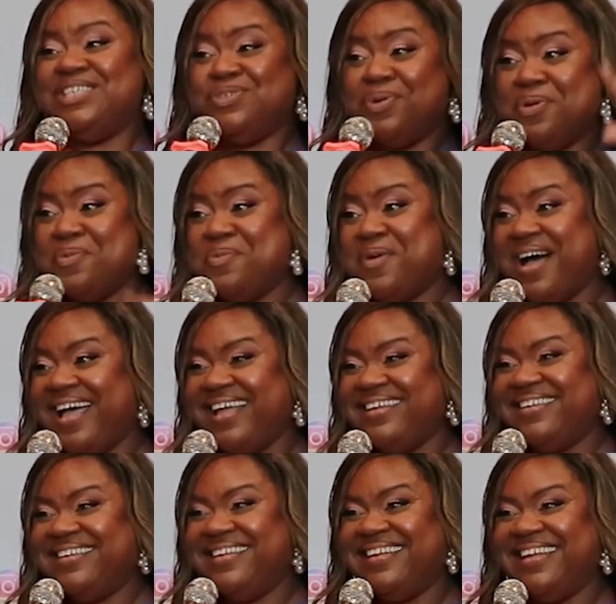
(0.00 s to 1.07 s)
Doing what?
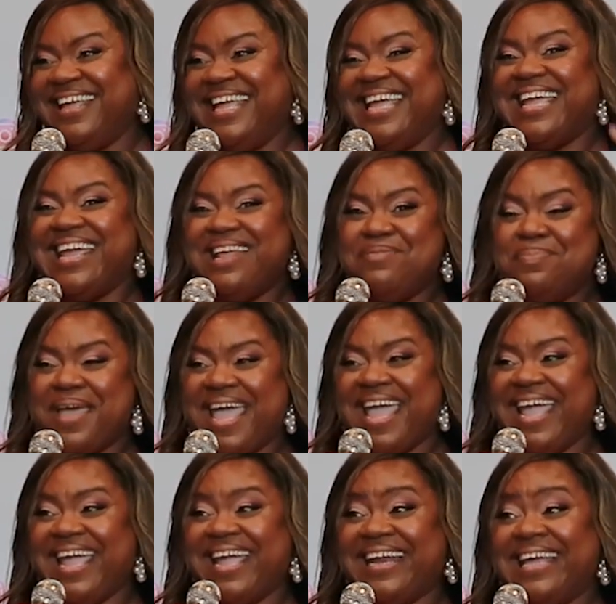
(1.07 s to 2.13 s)
Getting
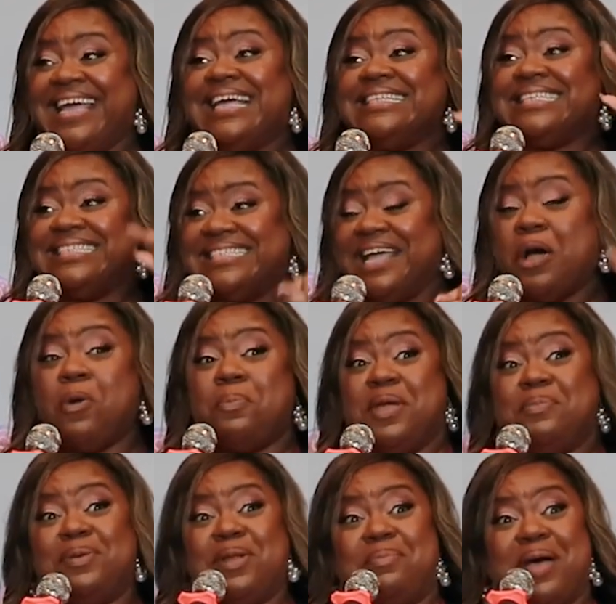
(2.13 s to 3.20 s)
paid to tell
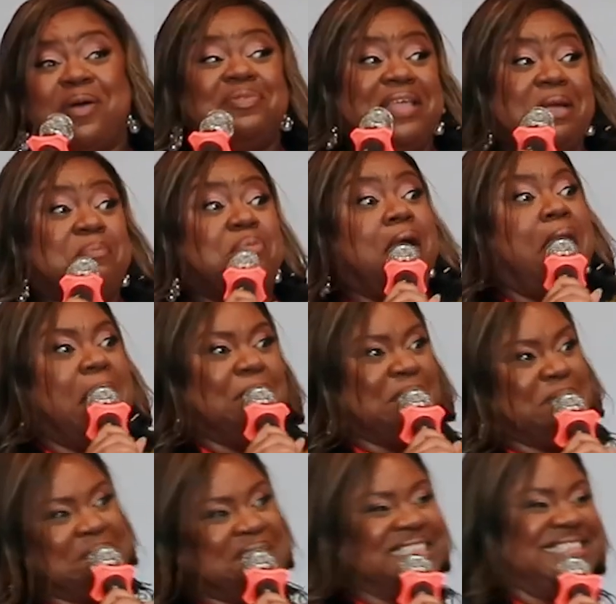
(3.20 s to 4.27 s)
people about their
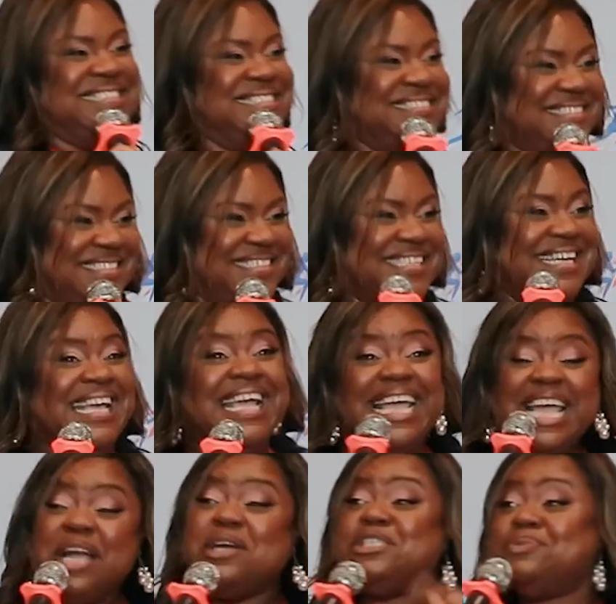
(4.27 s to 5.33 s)
problems.
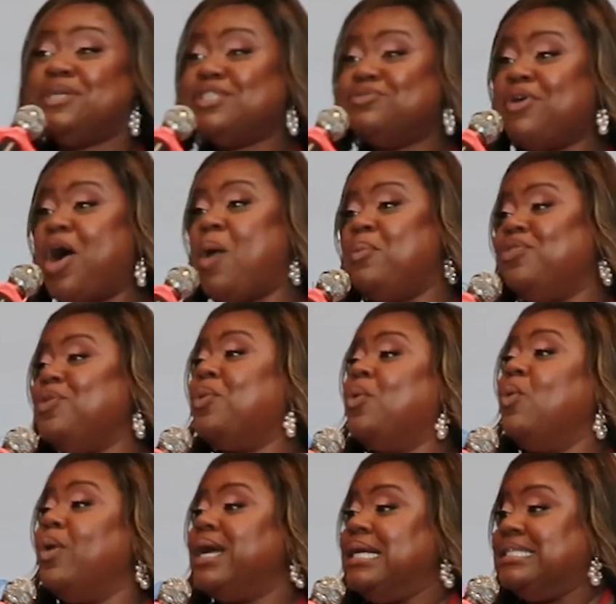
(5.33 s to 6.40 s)
Here's what's wrong with your
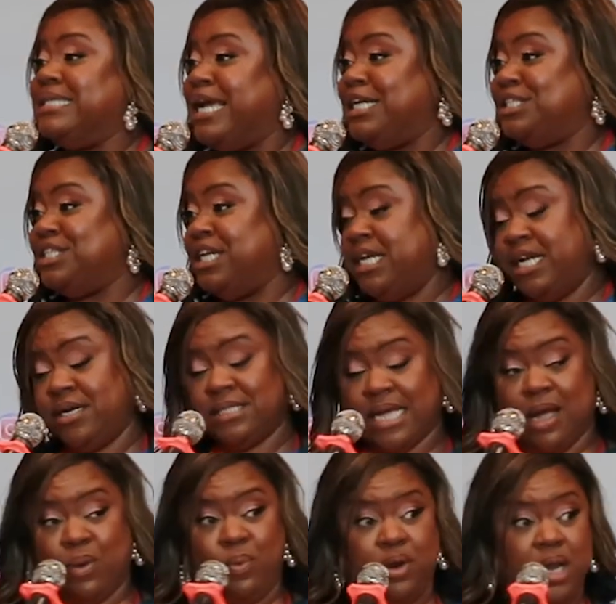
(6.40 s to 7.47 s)
organization, and here's
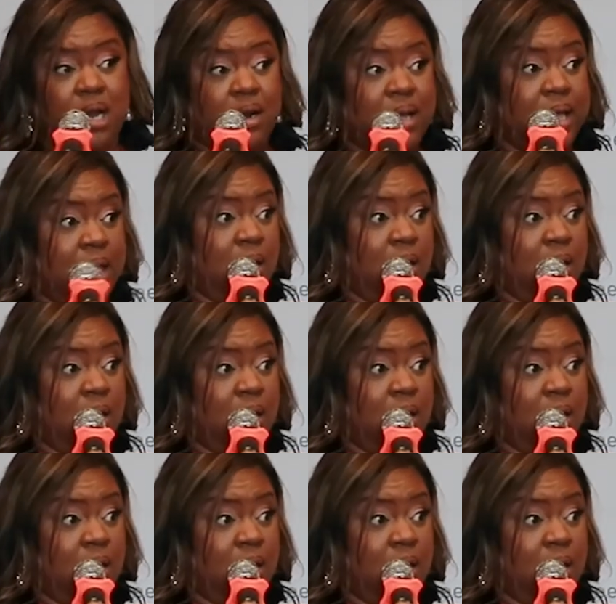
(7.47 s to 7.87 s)
how we're here to